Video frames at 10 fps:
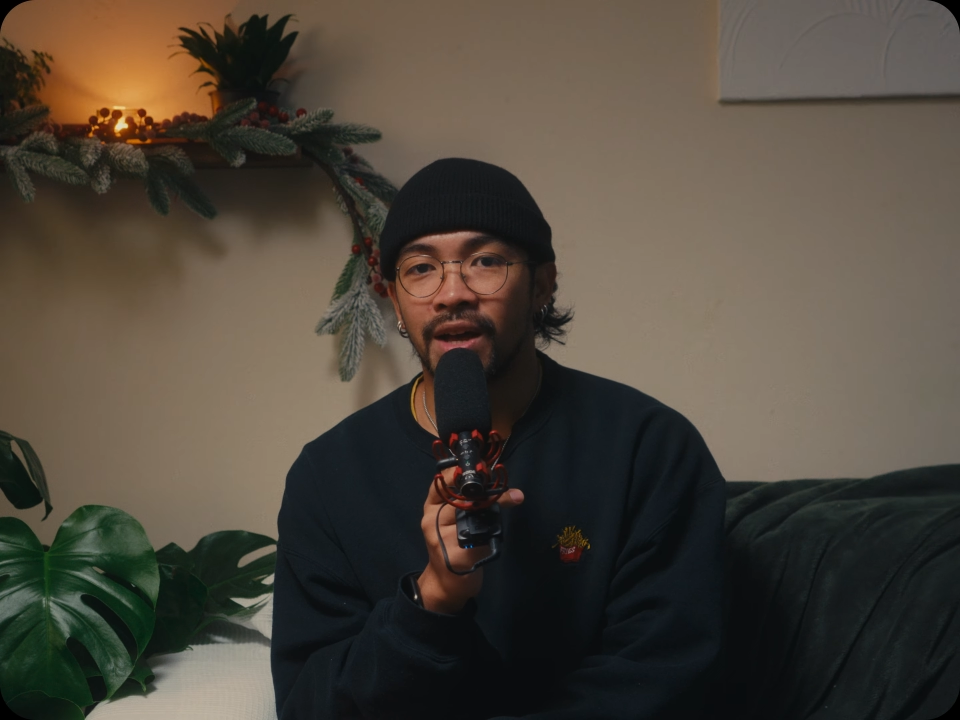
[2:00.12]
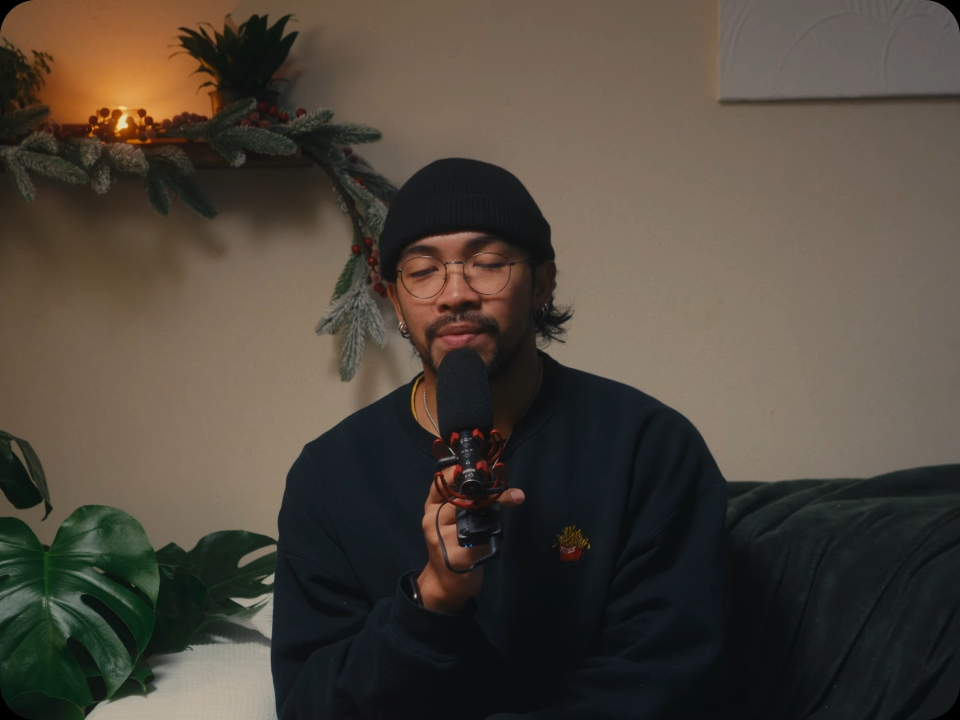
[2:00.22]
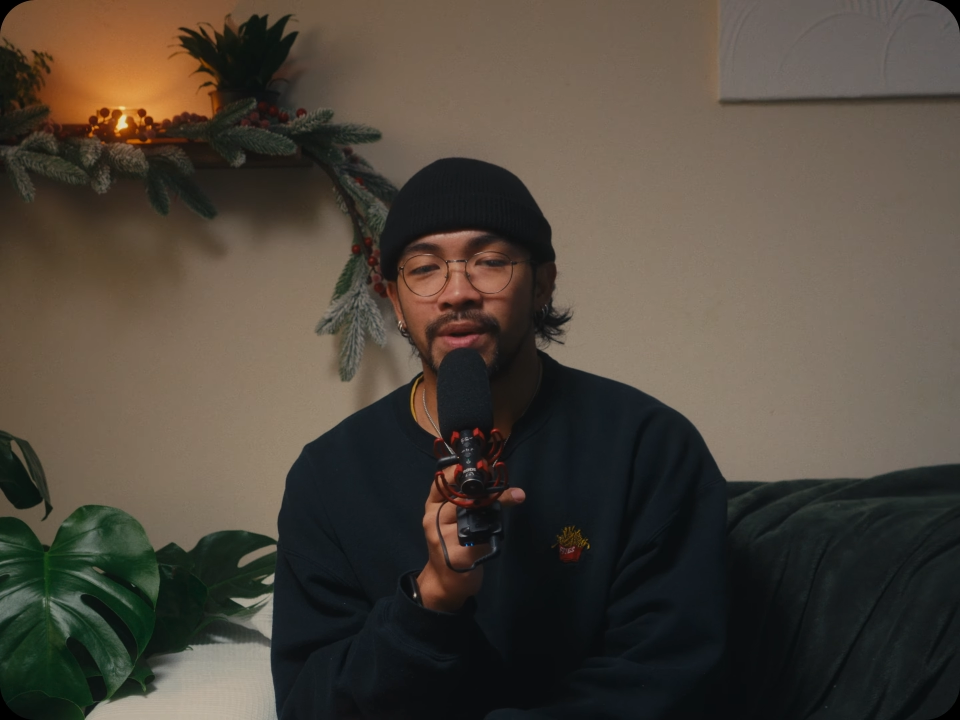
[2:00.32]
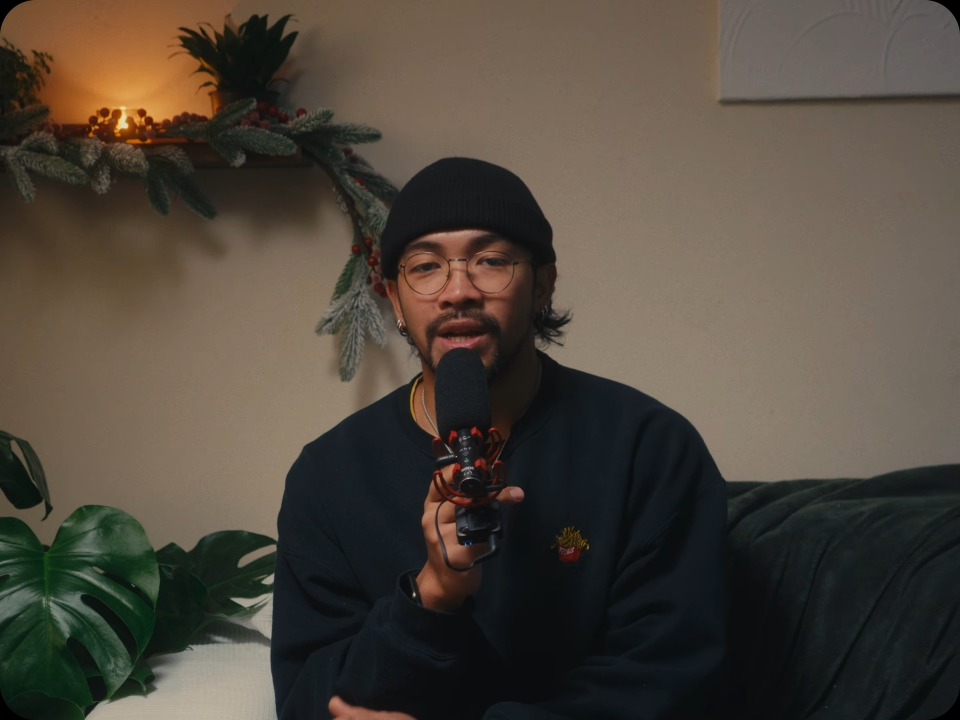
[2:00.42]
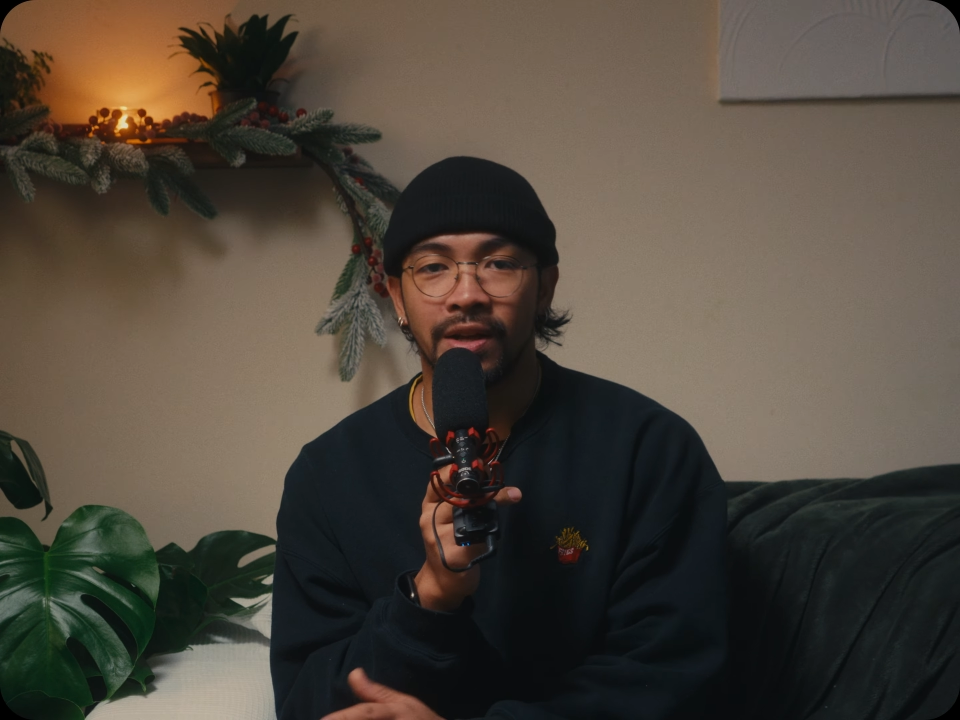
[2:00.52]
I
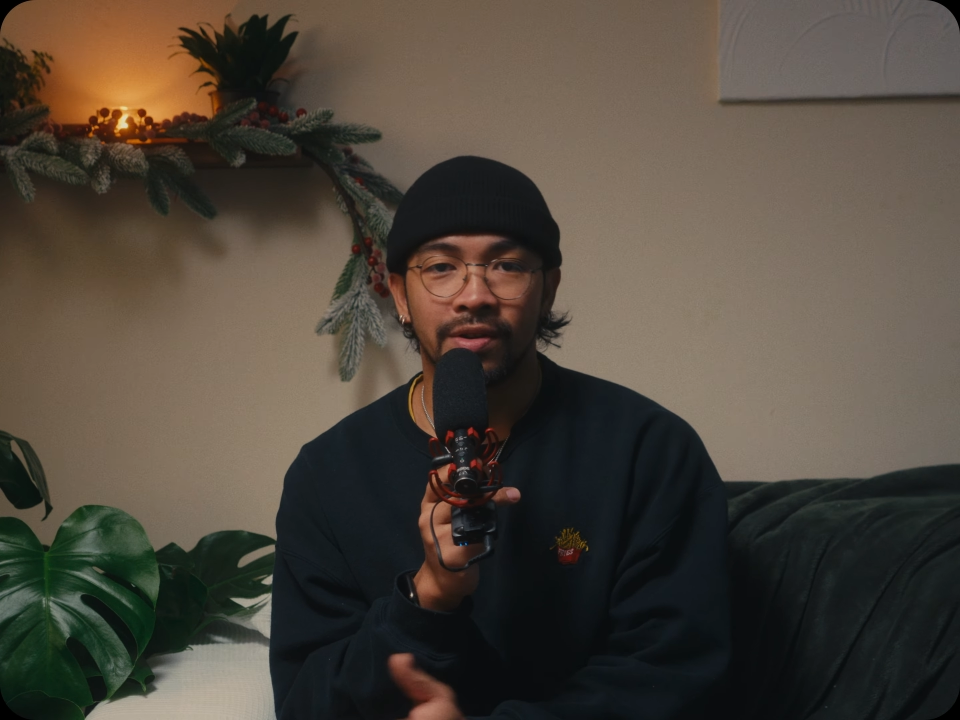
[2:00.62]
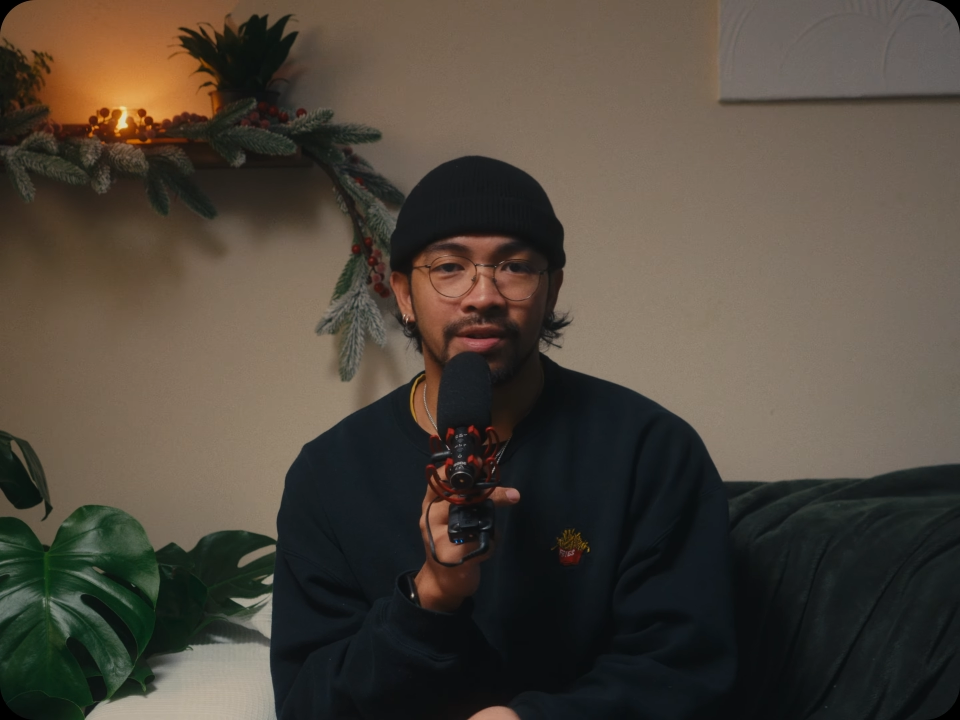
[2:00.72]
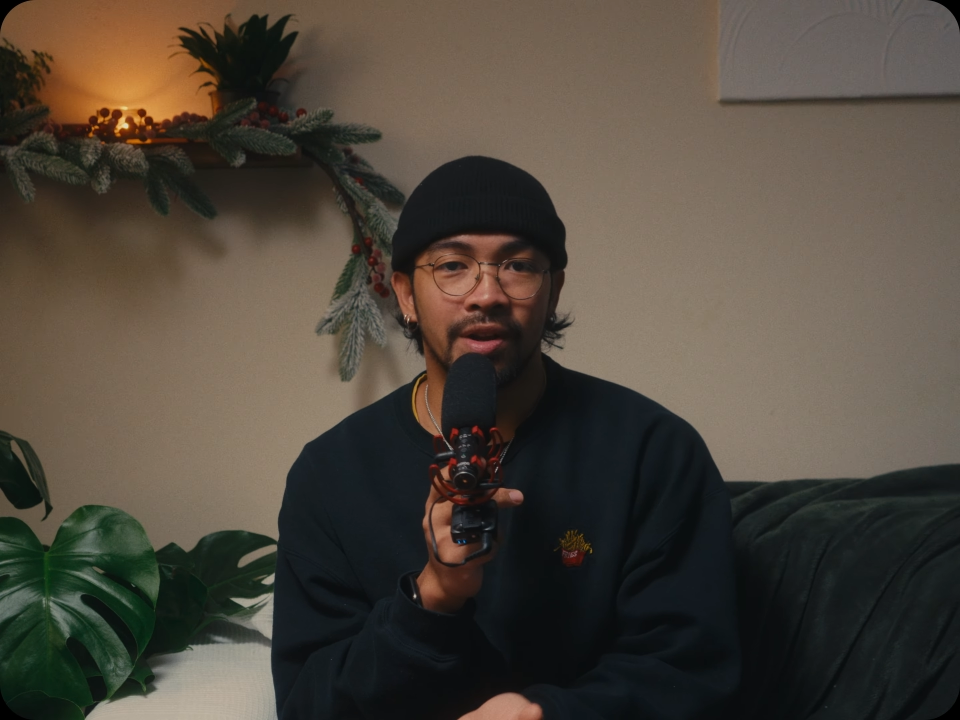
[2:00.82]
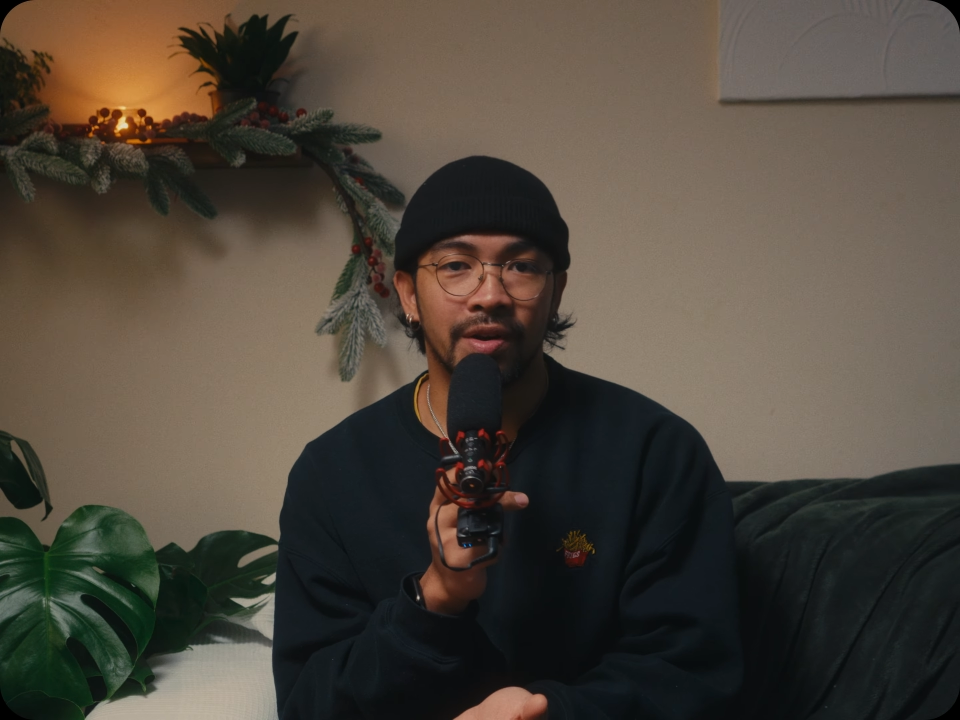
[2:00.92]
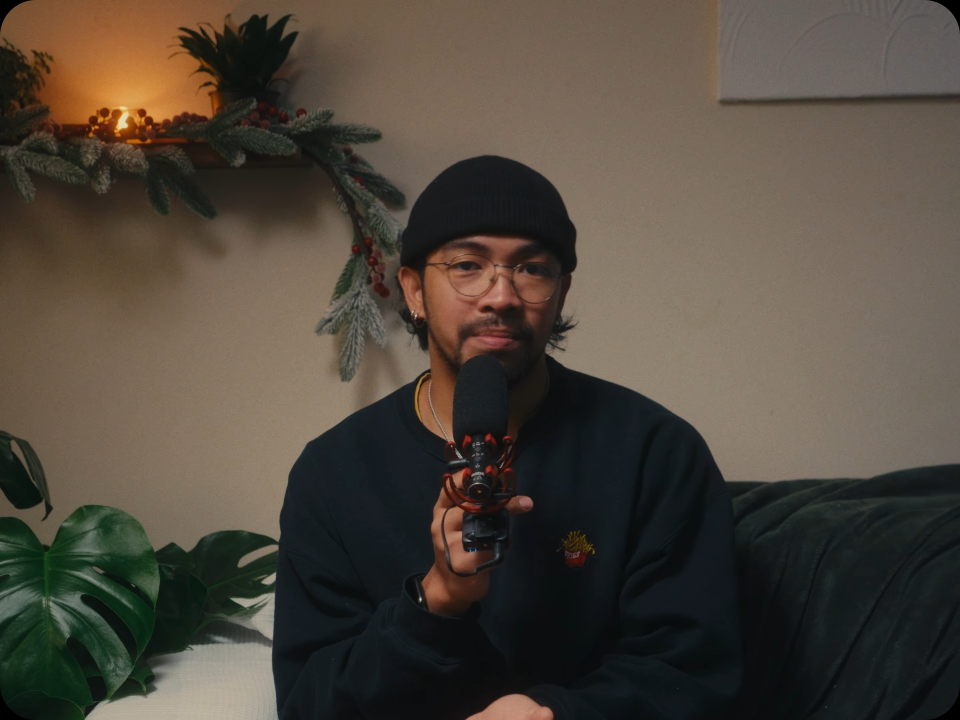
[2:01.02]
really could
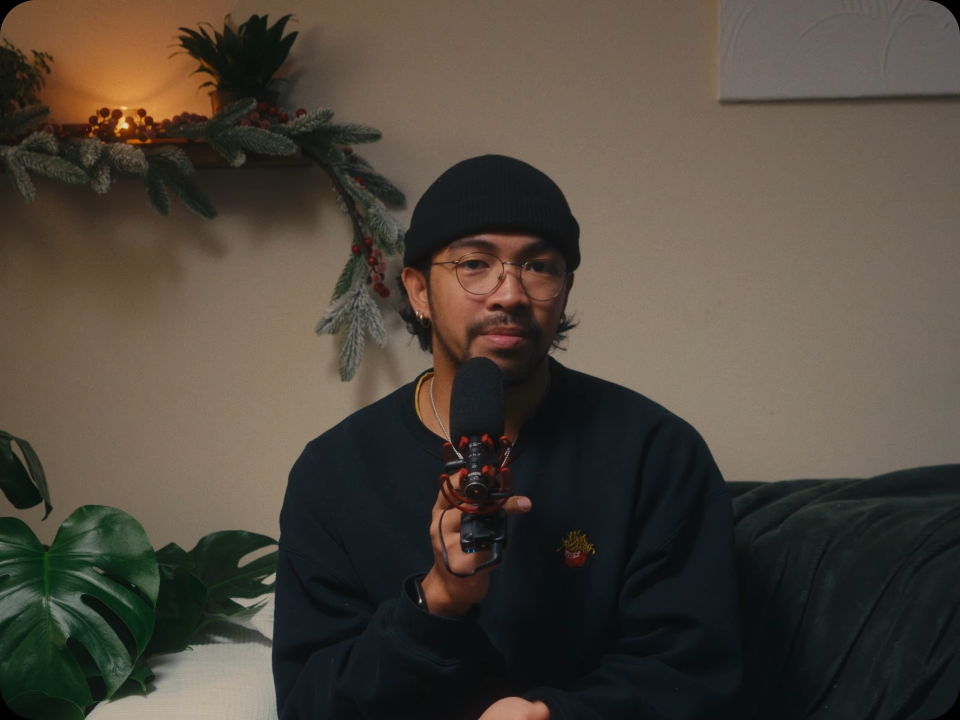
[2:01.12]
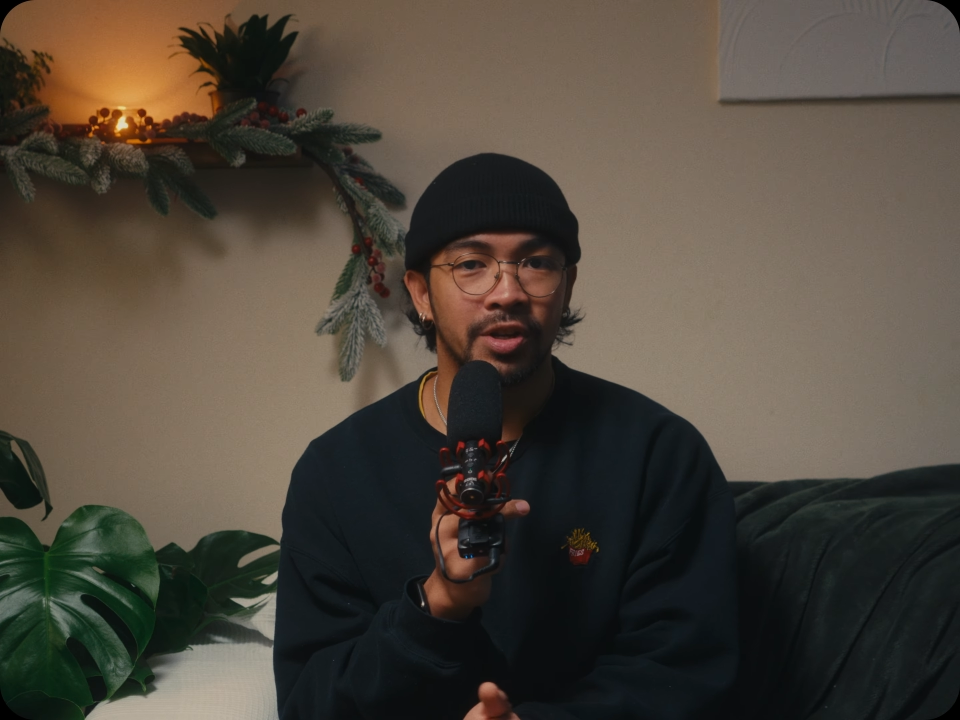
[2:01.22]
not